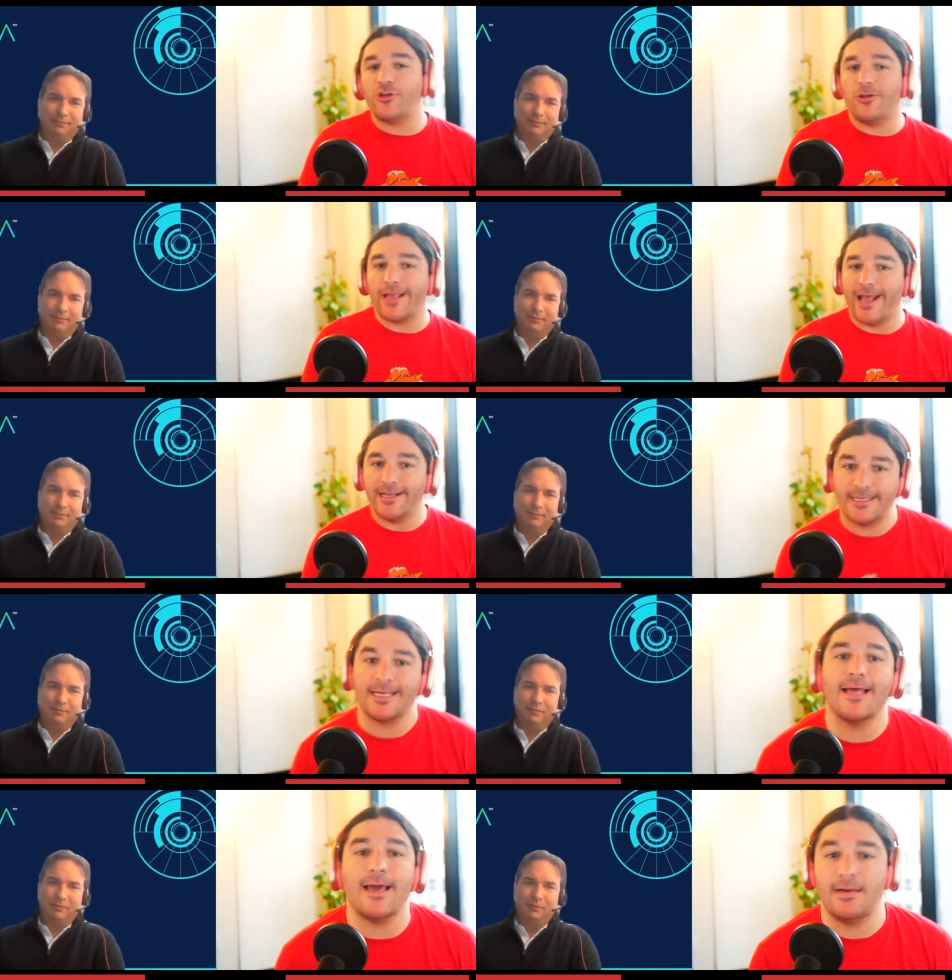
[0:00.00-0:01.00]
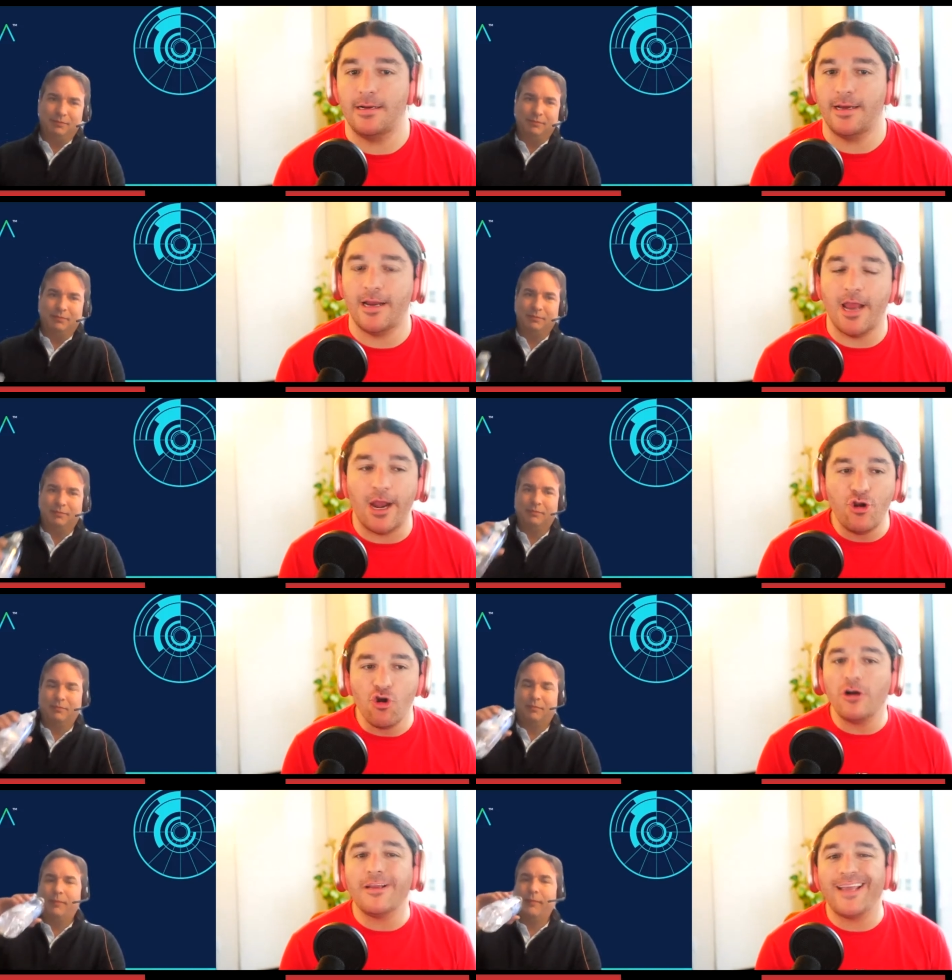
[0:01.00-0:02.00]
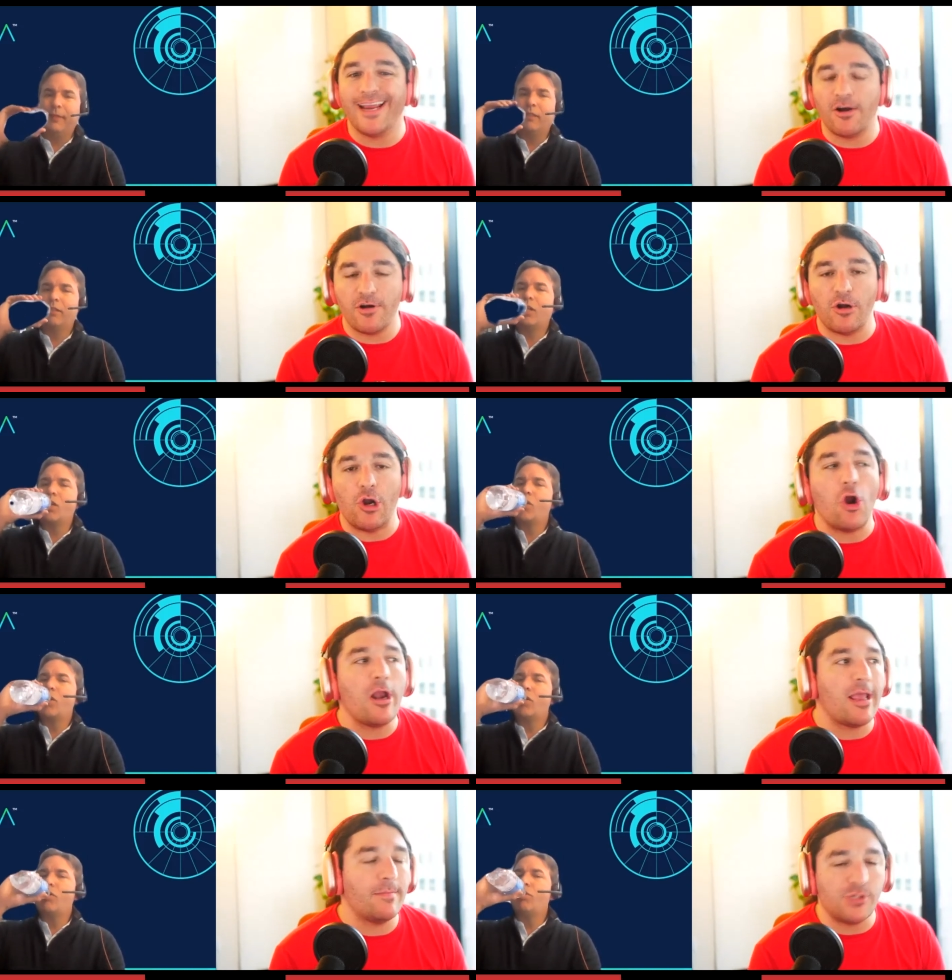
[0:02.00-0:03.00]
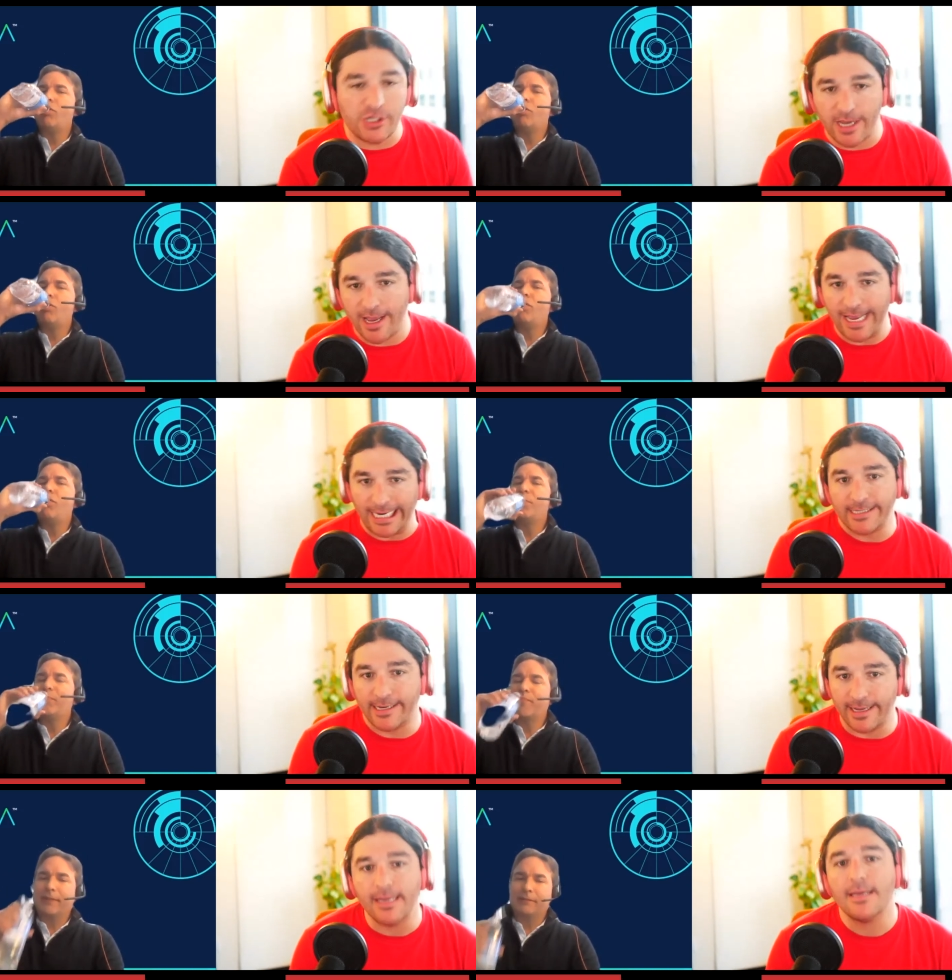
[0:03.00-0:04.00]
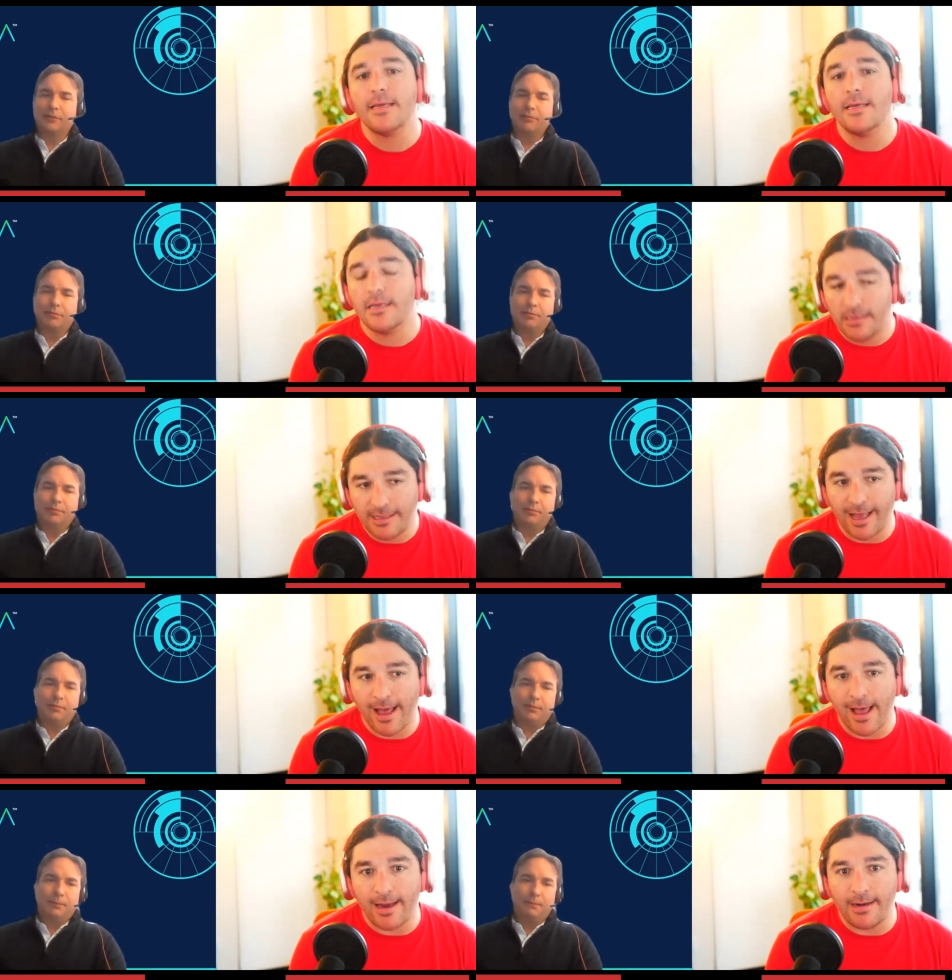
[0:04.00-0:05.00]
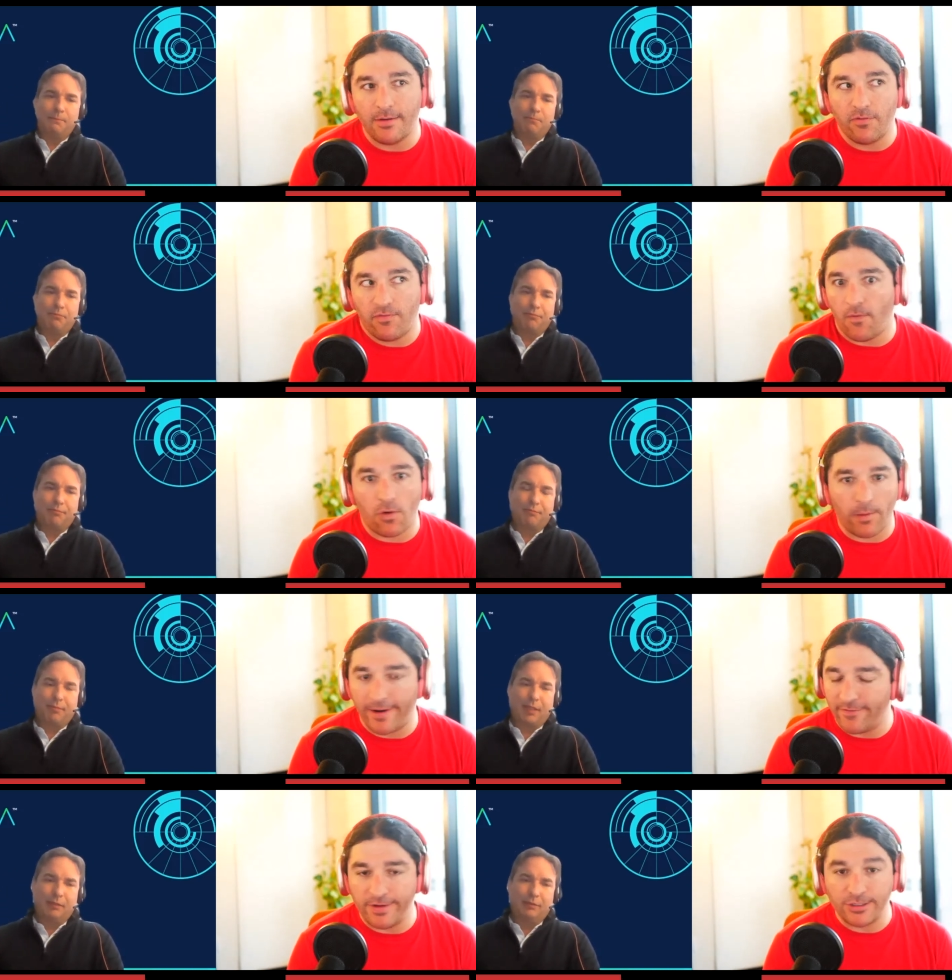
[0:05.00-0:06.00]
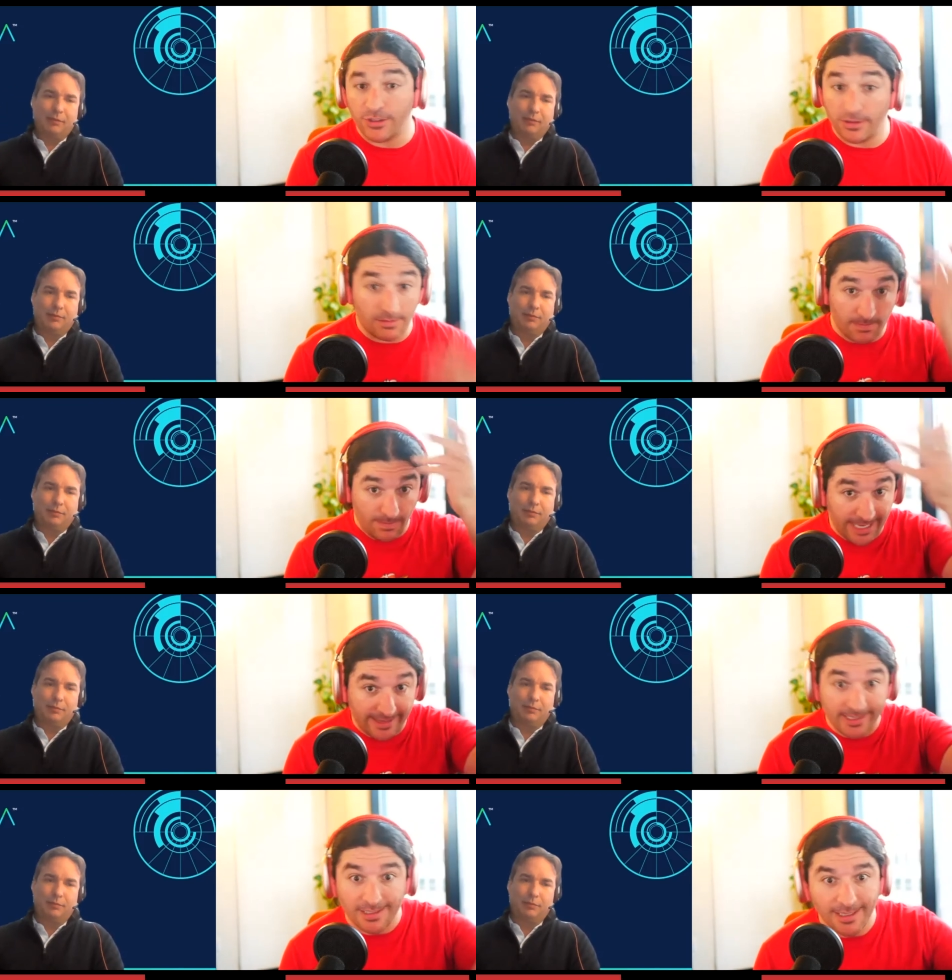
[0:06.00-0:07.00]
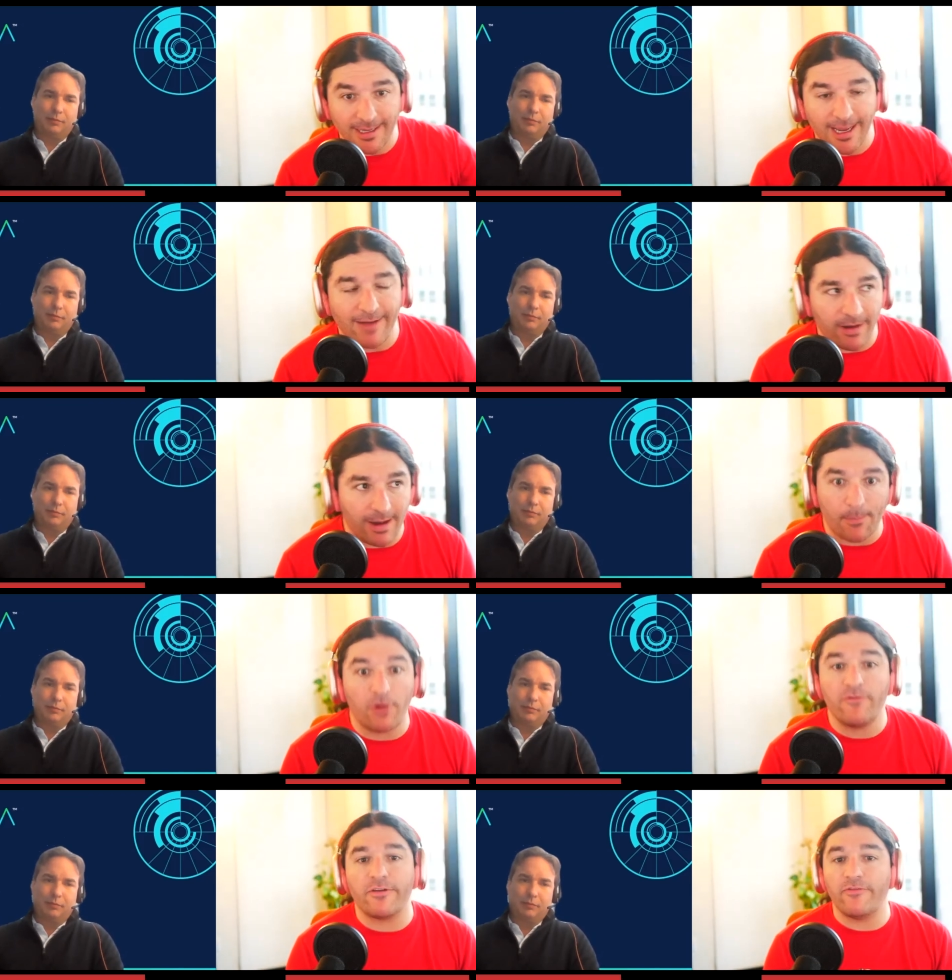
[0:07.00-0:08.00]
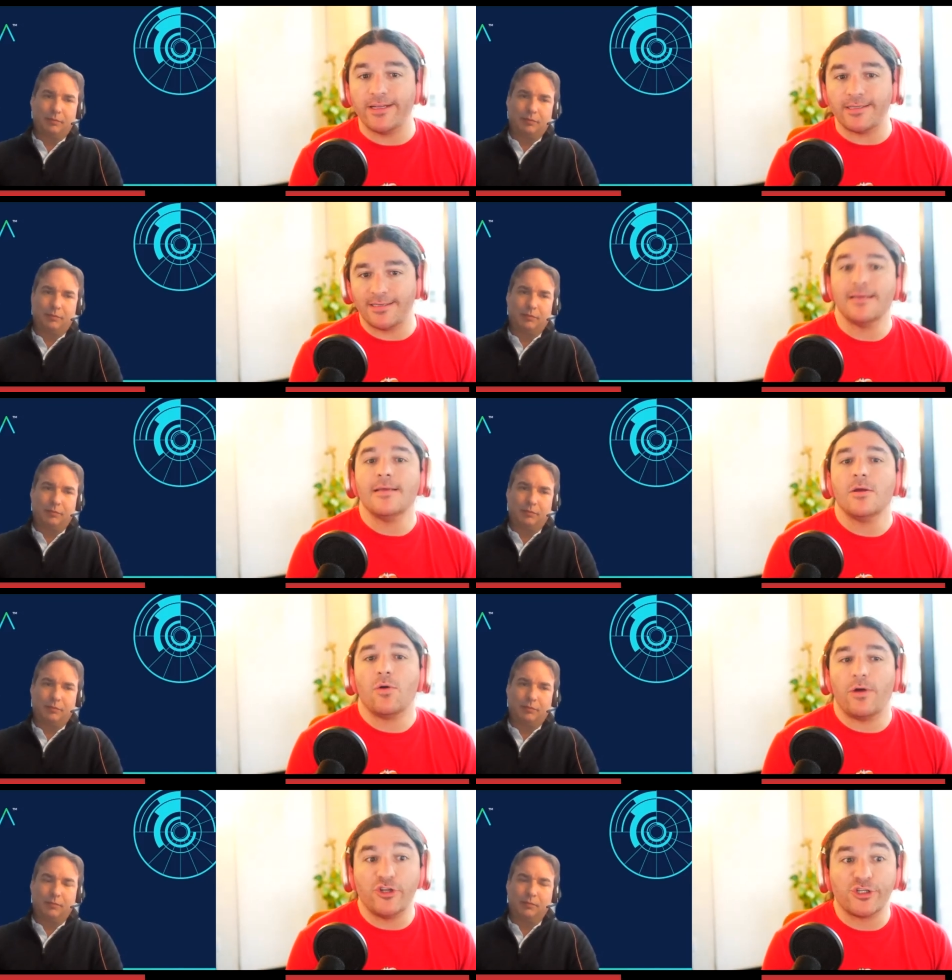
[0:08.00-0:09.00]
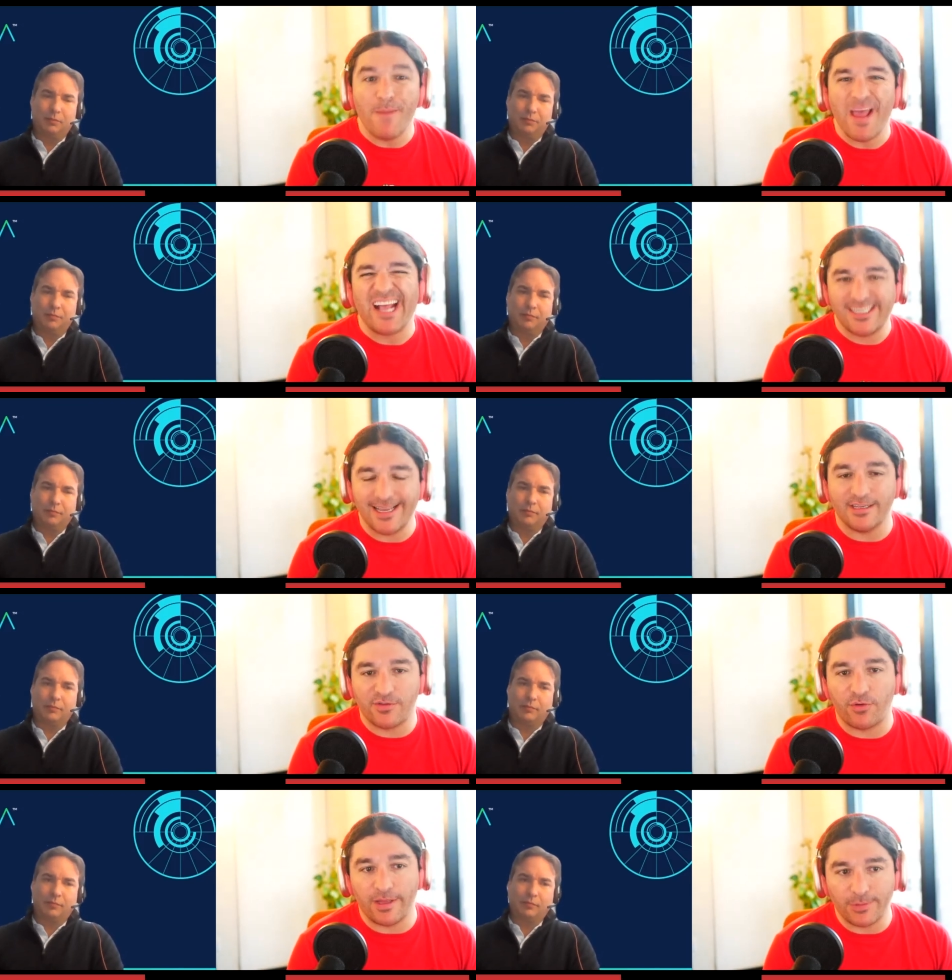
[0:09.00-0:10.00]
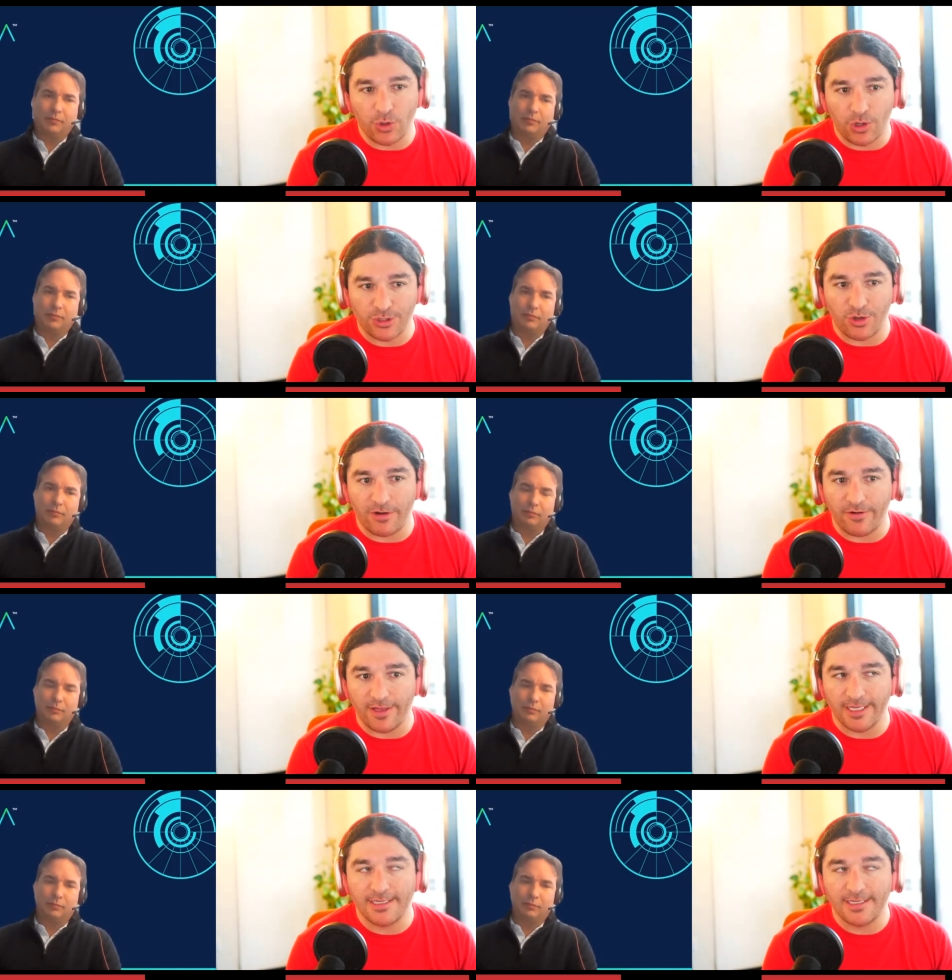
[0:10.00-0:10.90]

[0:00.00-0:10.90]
Speaker 1: case like that an, a non-carrier non-mga entity that for whatever reason like this they, they have a perfect fit where it just makes sense for them to also offer this